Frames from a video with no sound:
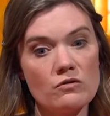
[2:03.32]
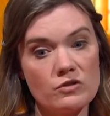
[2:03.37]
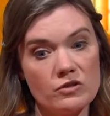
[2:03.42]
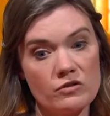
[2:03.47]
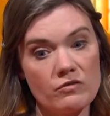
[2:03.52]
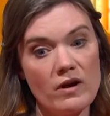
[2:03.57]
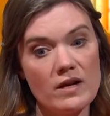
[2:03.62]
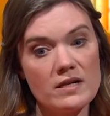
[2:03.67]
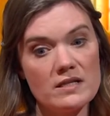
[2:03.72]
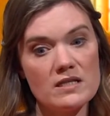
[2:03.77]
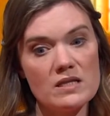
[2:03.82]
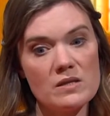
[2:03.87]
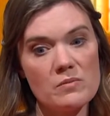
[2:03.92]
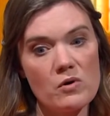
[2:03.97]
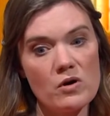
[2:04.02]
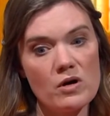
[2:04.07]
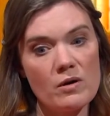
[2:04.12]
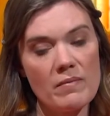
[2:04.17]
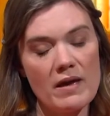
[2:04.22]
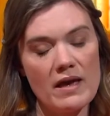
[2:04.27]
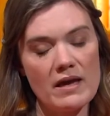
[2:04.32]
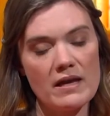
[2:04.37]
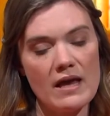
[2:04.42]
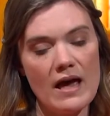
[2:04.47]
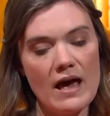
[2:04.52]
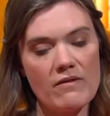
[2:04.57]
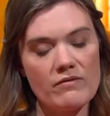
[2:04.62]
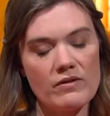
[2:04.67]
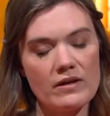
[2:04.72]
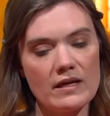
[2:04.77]
writes in the book about
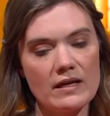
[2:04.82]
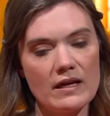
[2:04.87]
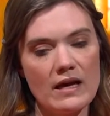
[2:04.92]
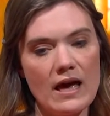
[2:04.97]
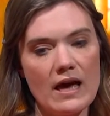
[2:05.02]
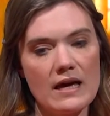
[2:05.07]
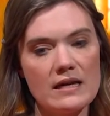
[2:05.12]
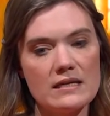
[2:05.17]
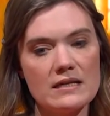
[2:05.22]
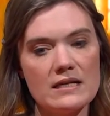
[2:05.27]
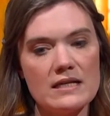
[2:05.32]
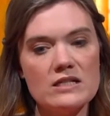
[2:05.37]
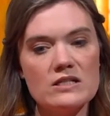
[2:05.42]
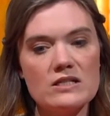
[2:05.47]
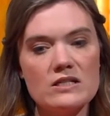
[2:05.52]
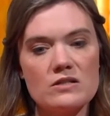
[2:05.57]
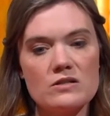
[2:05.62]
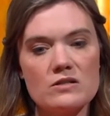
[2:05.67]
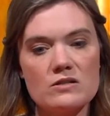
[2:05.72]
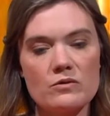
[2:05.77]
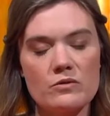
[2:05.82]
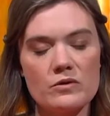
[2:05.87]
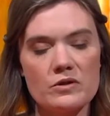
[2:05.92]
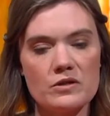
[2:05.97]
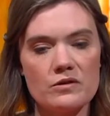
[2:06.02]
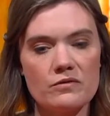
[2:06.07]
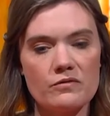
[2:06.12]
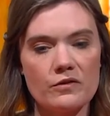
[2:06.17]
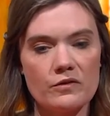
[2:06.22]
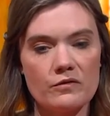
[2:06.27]
having had an eating
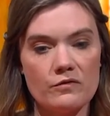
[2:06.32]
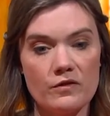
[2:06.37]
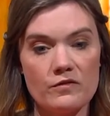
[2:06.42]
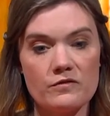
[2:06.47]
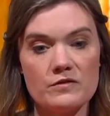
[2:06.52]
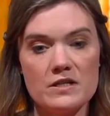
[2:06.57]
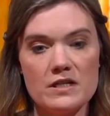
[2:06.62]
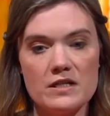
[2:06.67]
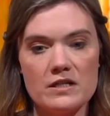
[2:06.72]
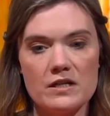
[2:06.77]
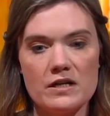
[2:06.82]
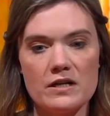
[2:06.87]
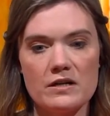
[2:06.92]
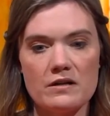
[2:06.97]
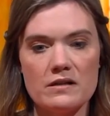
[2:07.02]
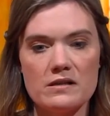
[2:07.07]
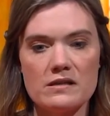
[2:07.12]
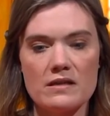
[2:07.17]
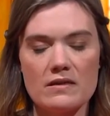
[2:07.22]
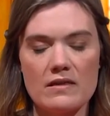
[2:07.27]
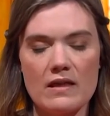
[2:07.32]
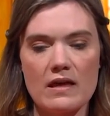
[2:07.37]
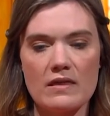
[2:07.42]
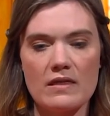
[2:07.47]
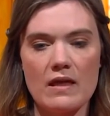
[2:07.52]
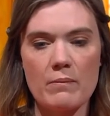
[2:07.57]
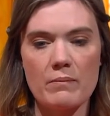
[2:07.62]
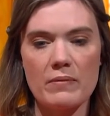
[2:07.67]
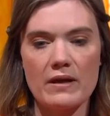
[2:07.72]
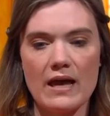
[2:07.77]
disorder for 15 years, and
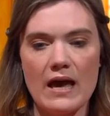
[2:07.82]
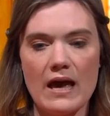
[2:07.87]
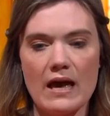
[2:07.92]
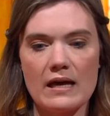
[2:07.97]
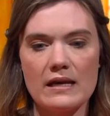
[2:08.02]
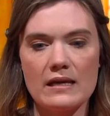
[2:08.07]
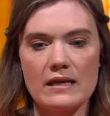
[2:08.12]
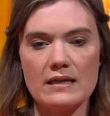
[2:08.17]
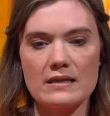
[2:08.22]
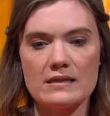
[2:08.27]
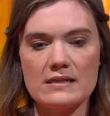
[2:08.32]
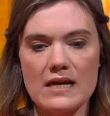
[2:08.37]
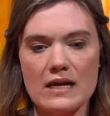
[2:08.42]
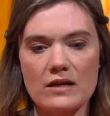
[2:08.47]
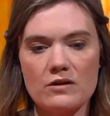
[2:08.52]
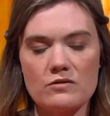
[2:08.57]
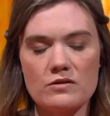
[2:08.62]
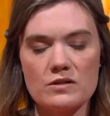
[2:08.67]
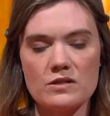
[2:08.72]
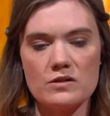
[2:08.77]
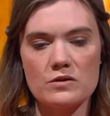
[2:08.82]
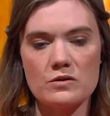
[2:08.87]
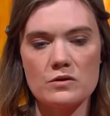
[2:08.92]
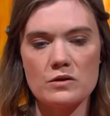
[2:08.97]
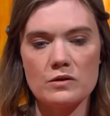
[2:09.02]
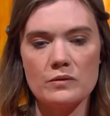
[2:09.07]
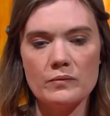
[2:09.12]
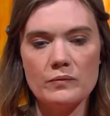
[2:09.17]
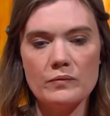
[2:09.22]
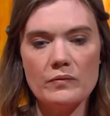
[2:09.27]
that began in secondary
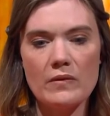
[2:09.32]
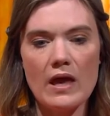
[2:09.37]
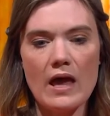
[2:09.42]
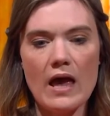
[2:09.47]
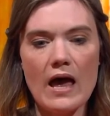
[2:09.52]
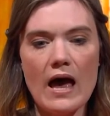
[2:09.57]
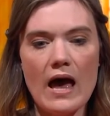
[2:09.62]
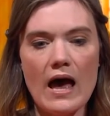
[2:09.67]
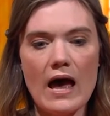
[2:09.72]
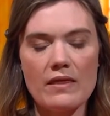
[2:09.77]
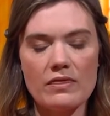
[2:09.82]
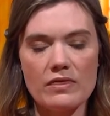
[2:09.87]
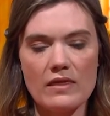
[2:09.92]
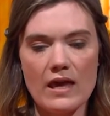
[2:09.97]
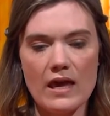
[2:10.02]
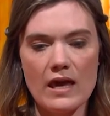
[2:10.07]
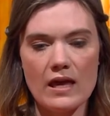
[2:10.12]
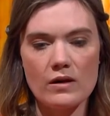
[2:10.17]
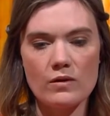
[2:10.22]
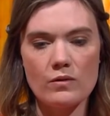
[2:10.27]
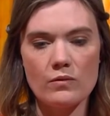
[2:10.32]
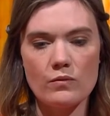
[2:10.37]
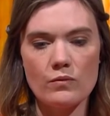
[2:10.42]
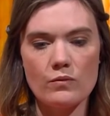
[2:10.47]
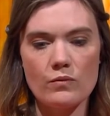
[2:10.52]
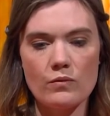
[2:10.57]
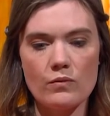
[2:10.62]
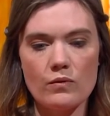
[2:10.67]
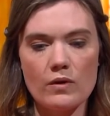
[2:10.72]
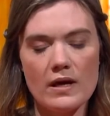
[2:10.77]
school. And then
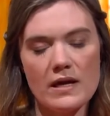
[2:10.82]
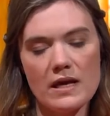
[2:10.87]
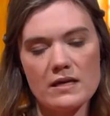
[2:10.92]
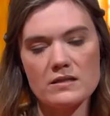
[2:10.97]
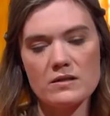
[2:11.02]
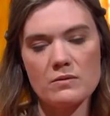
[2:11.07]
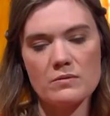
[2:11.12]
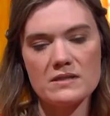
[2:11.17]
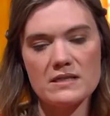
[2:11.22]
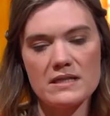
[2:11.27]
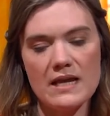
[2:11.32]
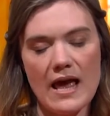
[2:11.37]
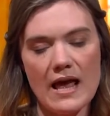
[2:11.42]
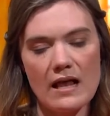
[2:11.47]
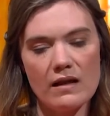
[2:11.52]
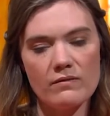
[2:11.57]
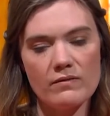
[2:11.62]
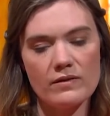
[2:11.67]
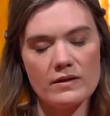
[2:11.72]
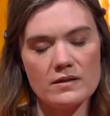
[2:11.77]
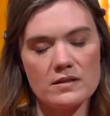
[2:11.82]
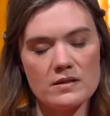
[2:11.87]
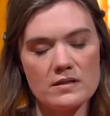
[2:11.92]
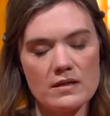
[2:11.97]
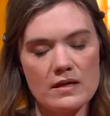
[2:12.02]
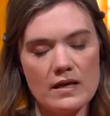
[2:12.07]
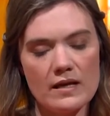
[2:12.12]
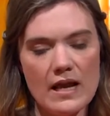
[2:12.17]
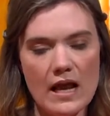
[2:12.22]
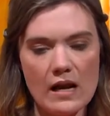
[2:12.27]
I guess there was an element
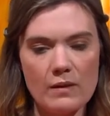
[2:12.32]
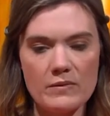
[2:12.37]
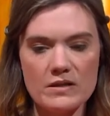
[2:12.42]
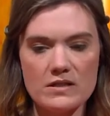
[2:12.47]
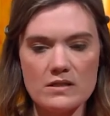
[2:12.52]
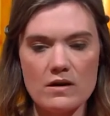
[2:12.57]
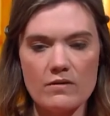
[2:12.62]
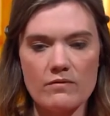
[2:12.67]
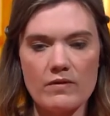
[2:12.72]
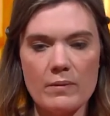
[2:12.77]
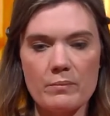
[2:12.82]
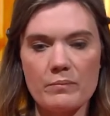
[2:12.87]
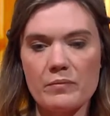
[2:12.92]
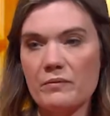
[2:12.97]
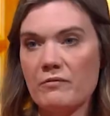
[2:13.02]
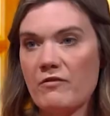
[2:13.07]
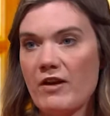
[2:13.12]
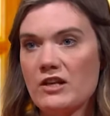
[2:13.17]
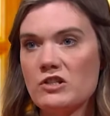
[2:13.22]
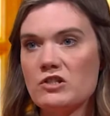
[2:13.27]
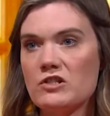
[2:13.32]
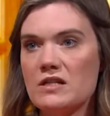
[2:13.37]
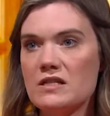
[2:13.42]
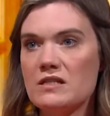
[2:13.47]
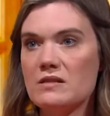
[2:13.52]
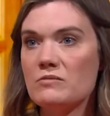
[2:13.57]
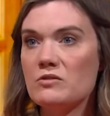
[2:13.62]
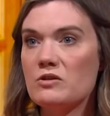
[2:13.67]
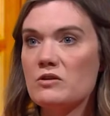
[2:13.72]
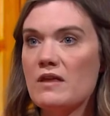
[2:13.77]
of
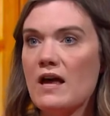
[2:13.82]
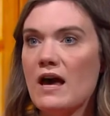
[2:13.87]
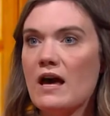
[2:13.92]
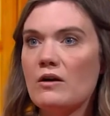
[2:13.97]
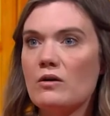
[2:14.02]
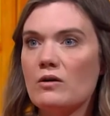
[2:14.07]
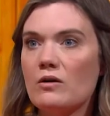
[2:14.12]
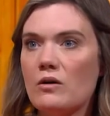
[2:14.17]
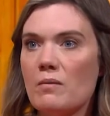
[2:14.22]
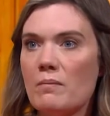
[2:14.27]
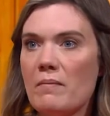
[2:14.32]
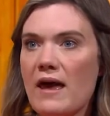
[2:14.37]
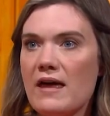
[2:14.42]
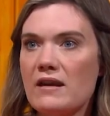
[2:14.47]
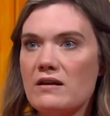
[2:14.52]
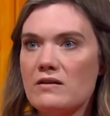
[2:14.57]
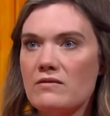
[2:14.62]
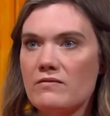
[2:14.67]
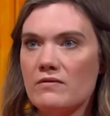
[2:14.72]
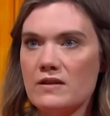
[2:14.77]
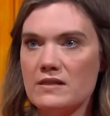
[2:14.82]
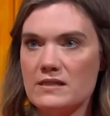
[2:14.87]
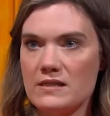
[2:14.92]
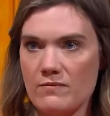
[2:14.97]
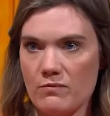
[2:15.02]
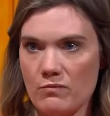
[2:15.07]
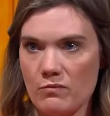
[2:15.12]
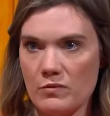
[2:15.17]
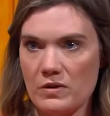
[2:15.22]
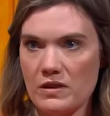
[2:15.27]
perfectionism to that, or competitiveness
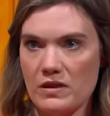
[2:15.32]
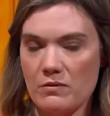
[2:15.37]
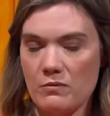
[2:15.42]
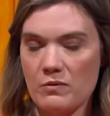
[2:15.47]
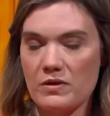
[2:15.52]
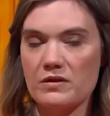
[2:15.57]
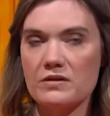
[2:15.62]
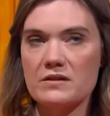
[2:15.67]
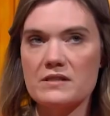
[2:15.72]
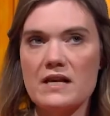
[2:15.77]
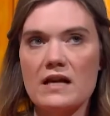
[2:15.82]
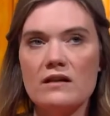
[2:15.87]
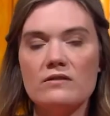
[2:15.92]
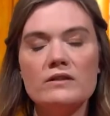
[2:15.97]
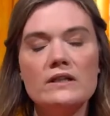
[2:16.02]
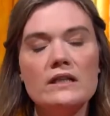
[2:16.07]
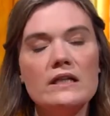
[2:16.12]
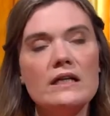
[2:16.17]
even with herself.